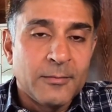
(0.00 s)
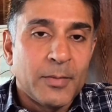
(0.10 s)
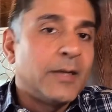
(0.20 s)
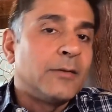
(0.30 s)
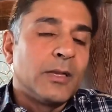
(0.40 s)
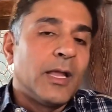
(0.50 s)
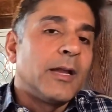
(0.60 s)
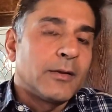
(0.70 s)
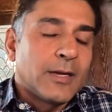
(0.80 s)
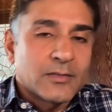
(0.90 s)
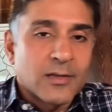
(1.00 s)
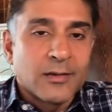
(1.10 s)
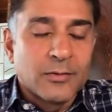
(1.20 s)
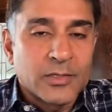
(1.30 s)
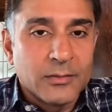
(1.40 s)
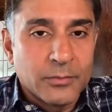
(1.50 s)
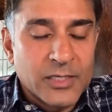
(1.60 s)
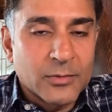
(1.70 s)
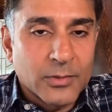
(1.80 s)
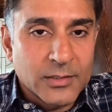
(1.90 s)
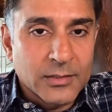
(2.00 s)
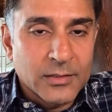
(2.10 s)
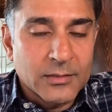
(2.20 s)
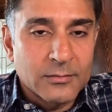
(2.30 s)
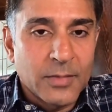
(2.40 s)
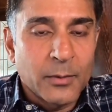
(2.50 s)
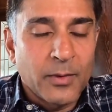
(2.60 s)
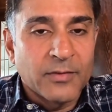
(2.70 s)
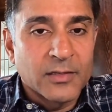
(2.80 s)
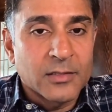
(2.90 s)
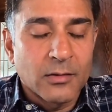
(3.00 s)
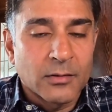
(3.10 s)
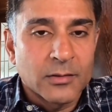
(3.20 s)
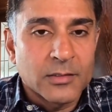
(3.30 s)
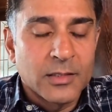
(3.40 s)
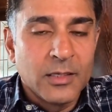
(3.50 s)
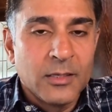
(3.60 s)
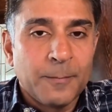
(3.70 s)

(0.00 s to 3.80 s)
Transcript: by relying on outside resources by way of consultants,